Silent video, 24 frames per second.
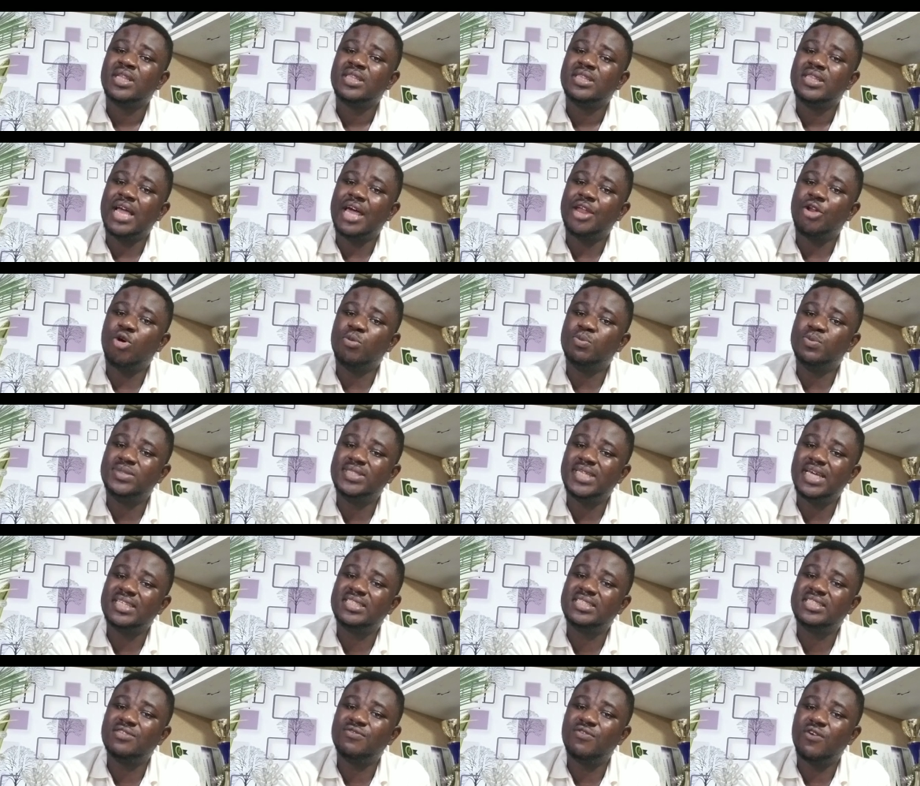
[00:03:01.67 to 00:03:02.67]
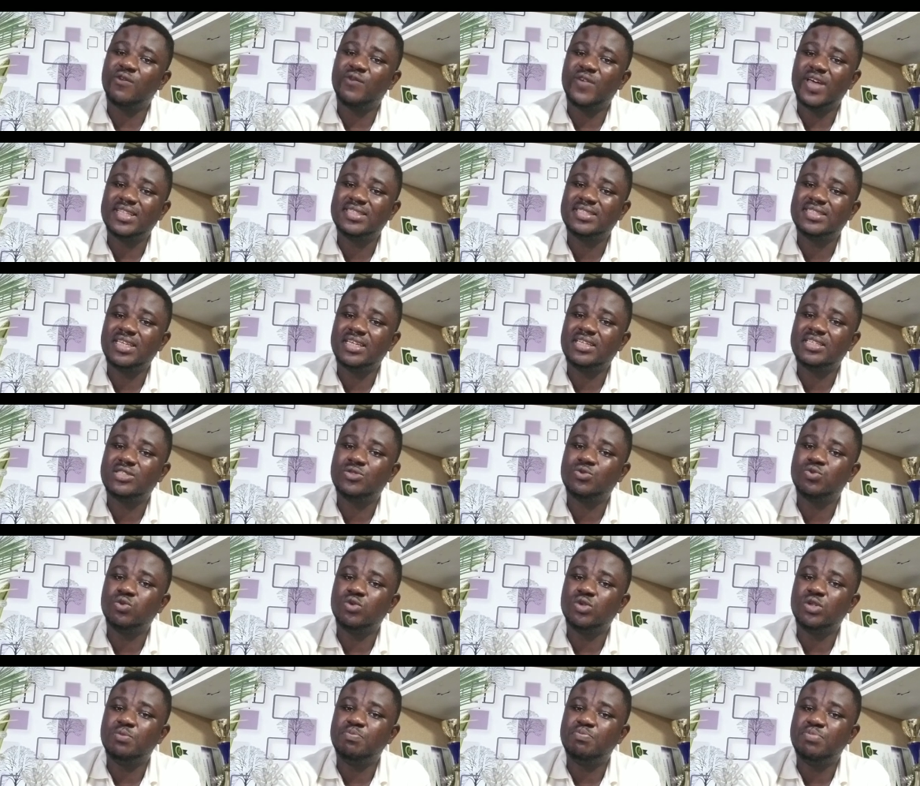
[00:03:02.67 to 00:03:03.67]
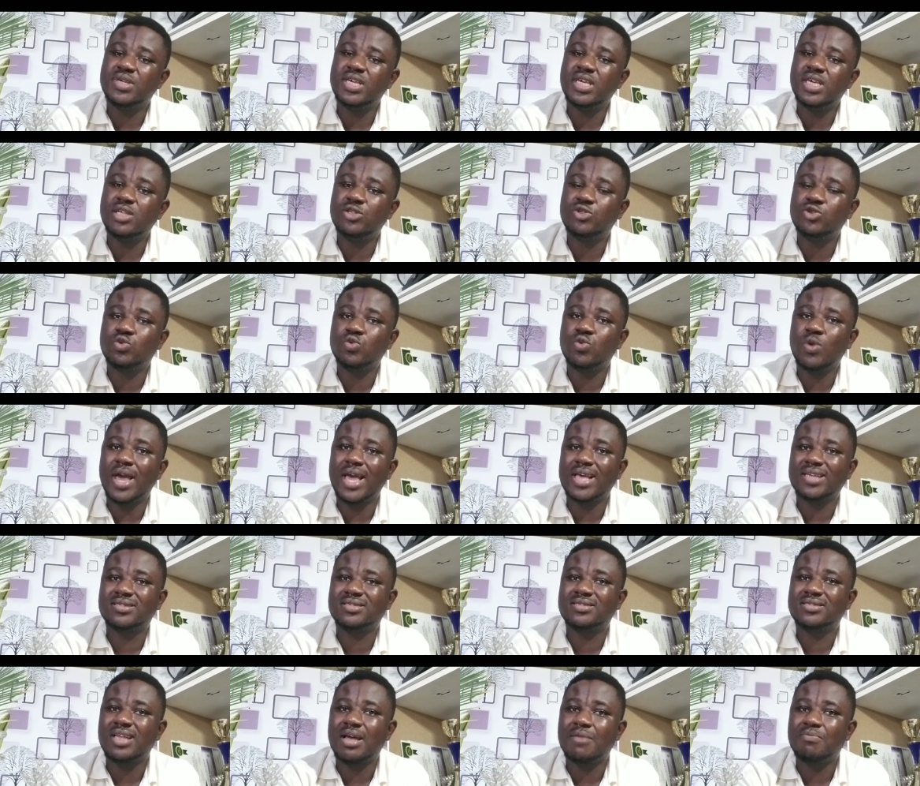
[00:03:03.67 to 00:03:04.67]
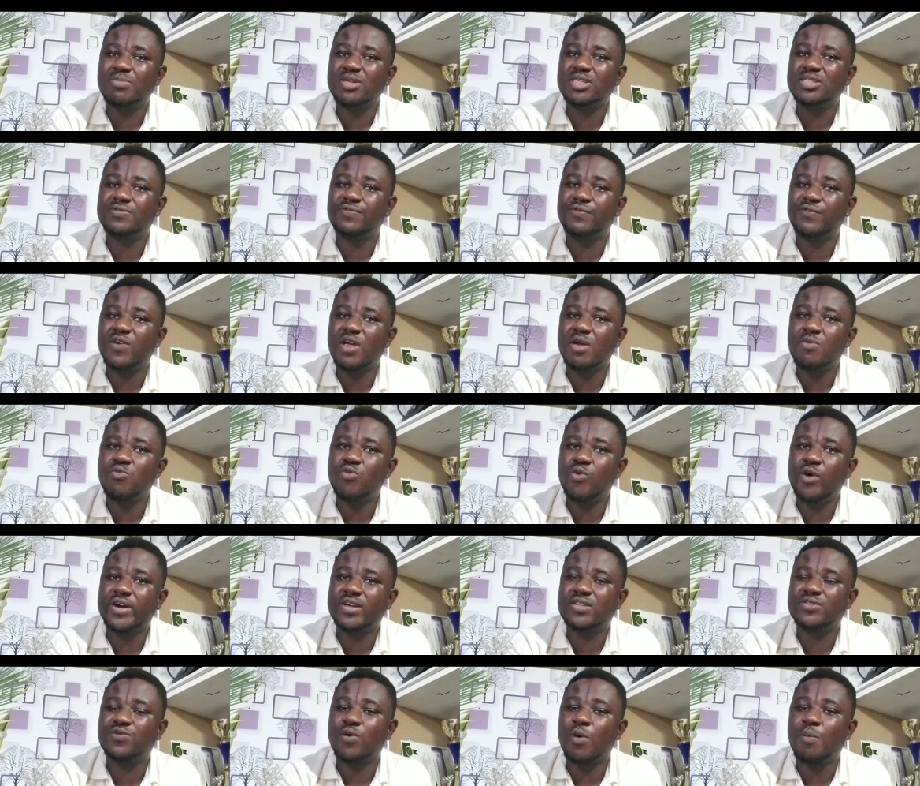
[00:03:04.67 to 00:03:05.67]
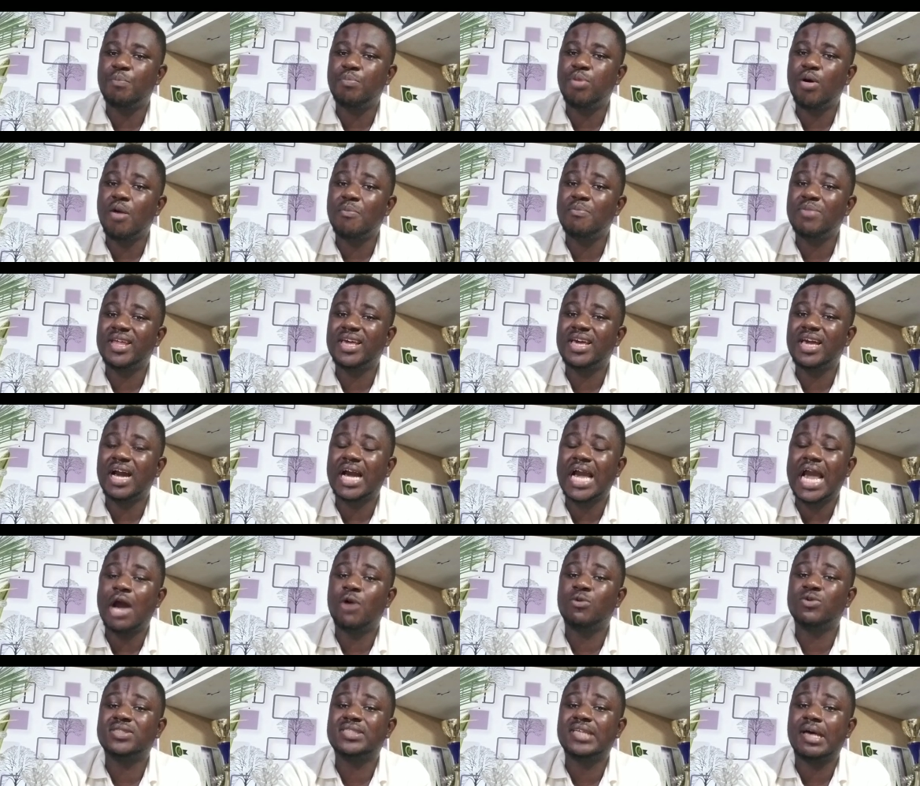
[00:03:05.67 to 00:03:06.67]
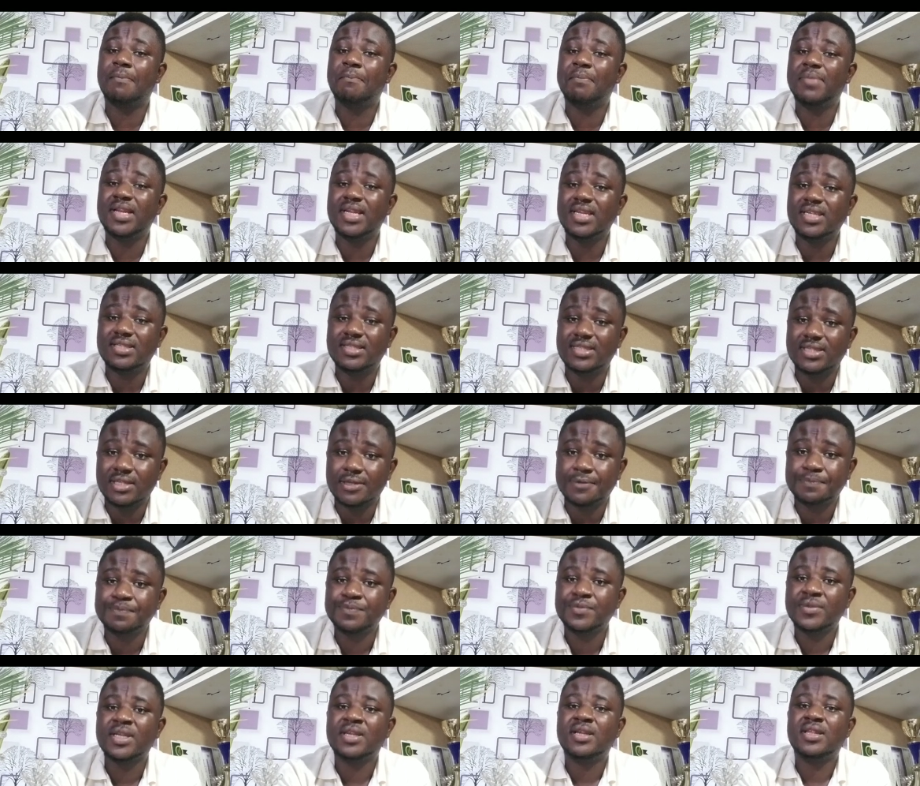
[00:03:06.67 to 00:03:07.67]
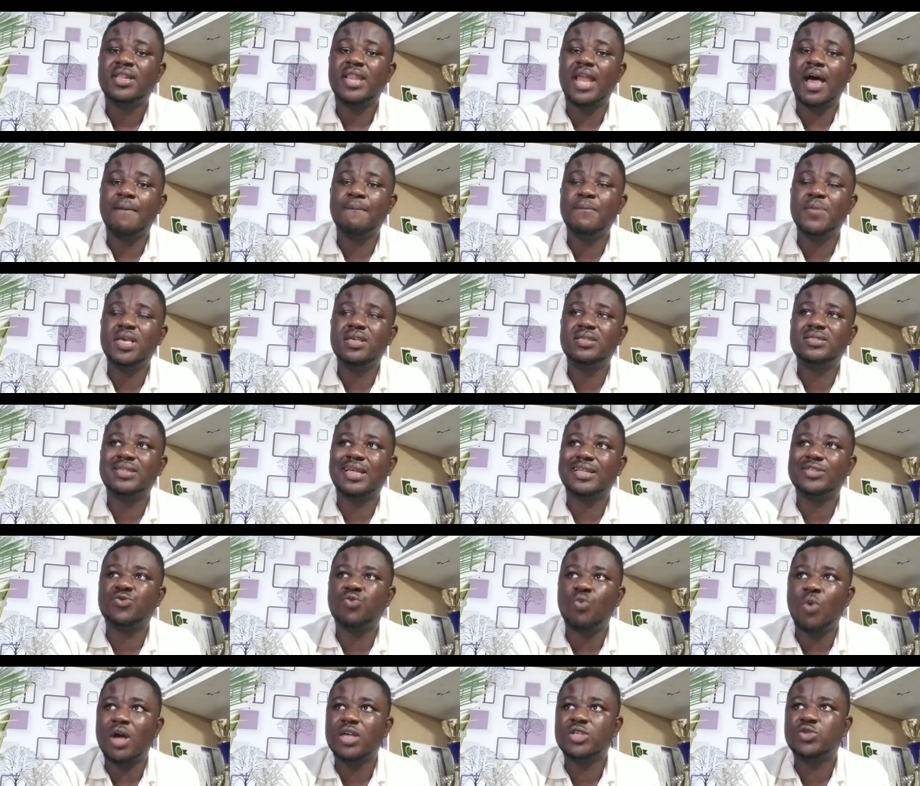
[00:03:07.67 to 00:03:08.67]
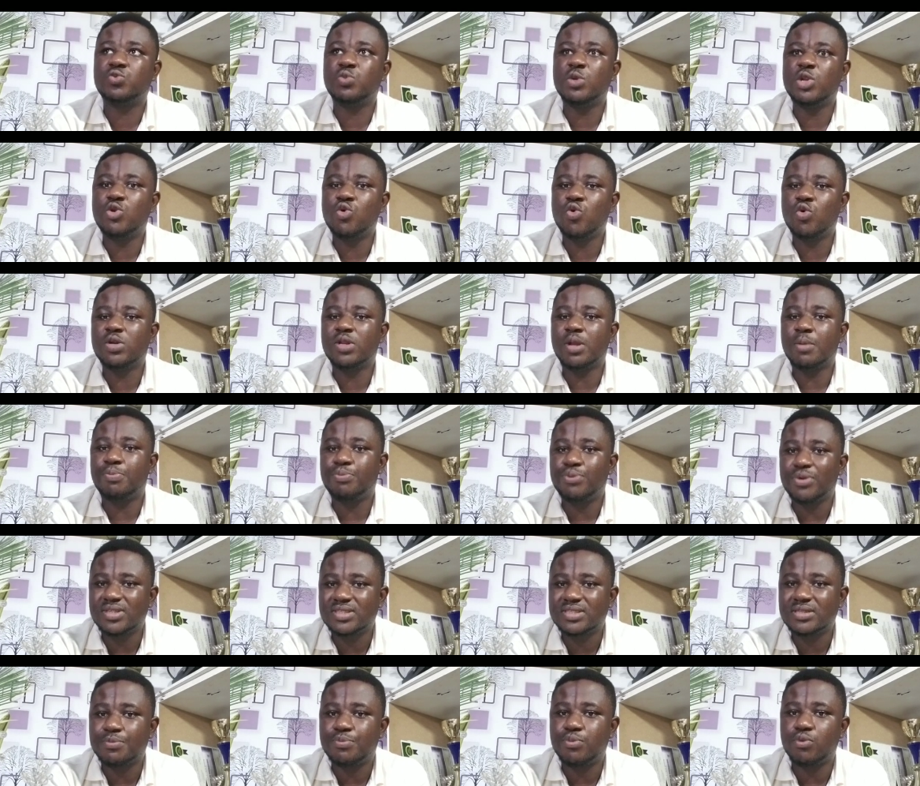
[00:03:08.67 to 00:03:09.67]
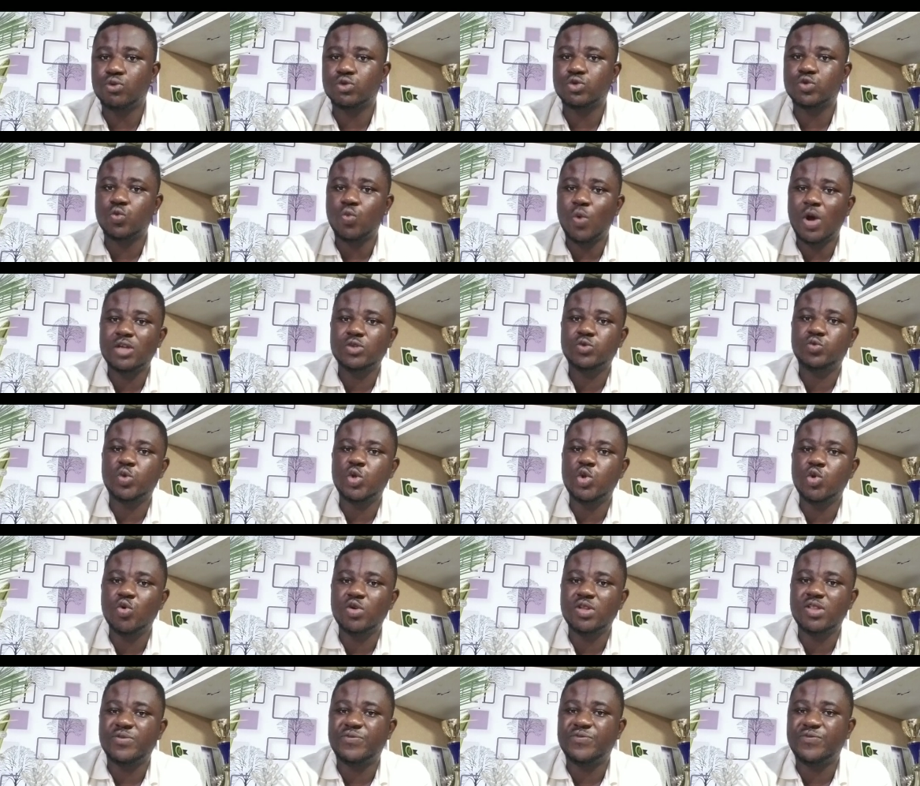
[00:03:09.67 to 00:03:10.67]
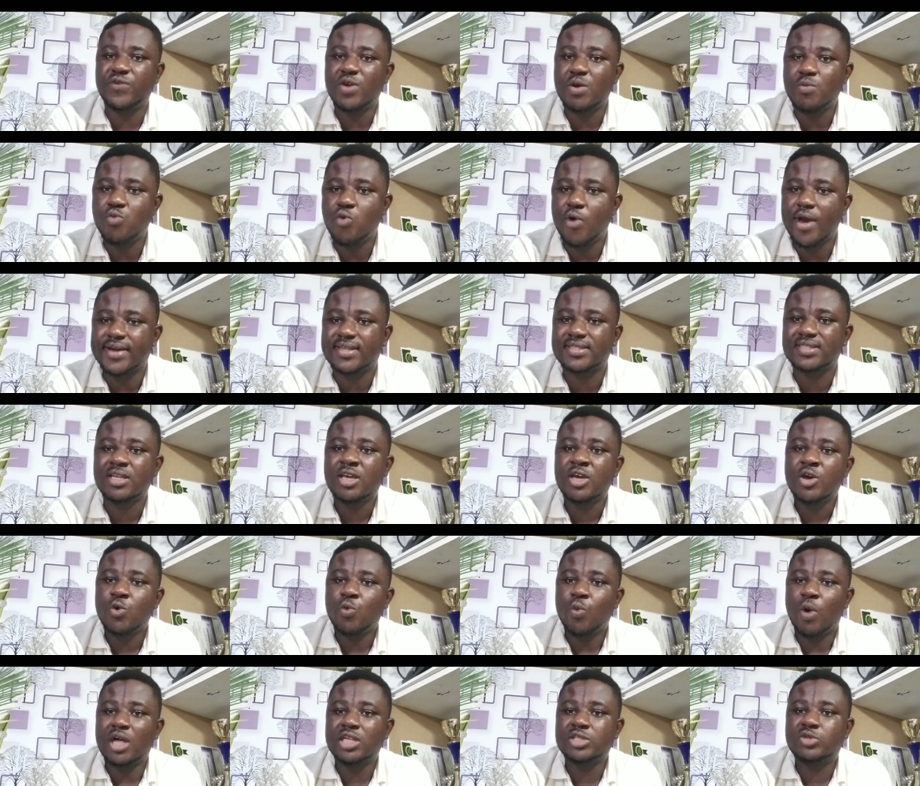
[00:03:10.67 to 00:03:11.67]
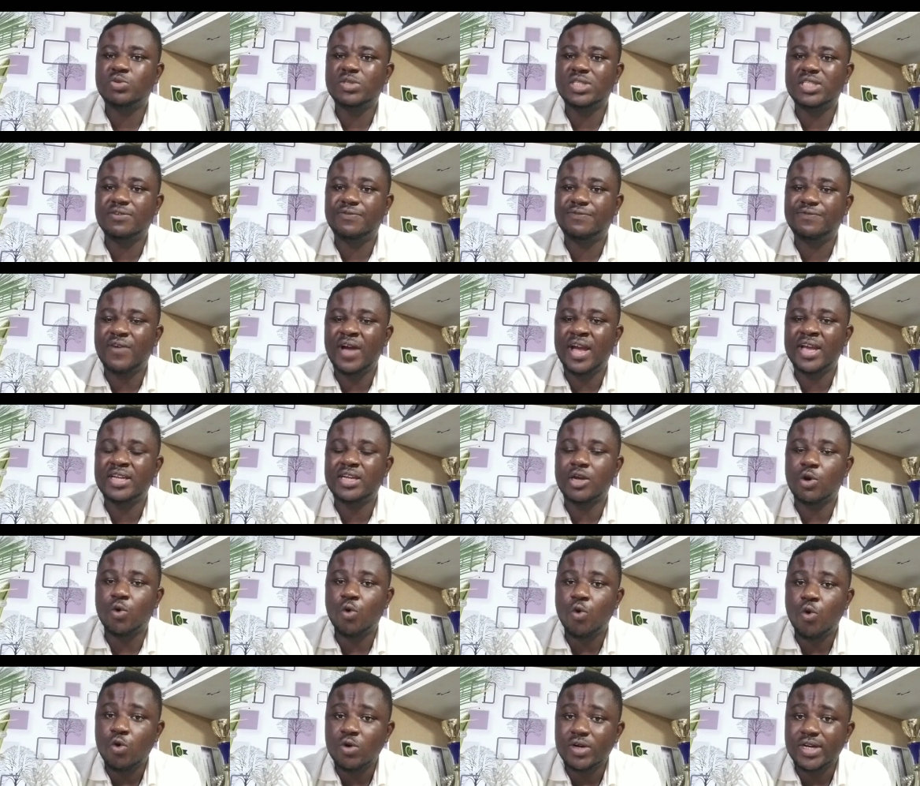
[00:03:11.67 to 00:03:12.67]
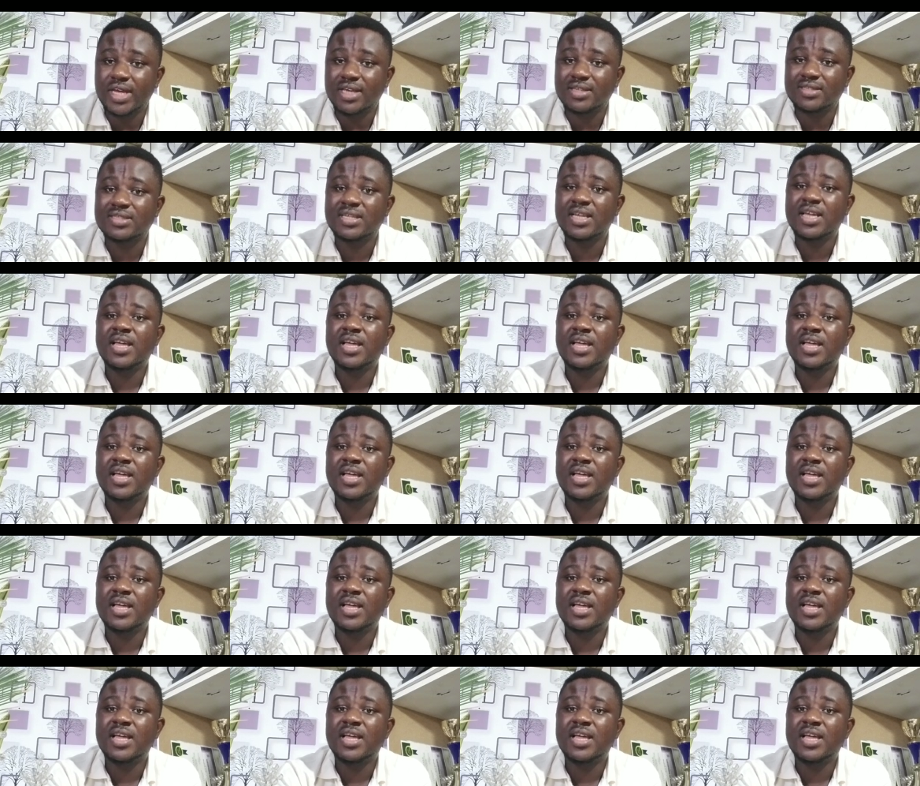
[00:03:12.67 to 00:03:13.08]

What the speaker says: an objective of ethics would be to establish frameworks for public accountability. That means that once we know the principles, once we know the frameworks, once we define the codes,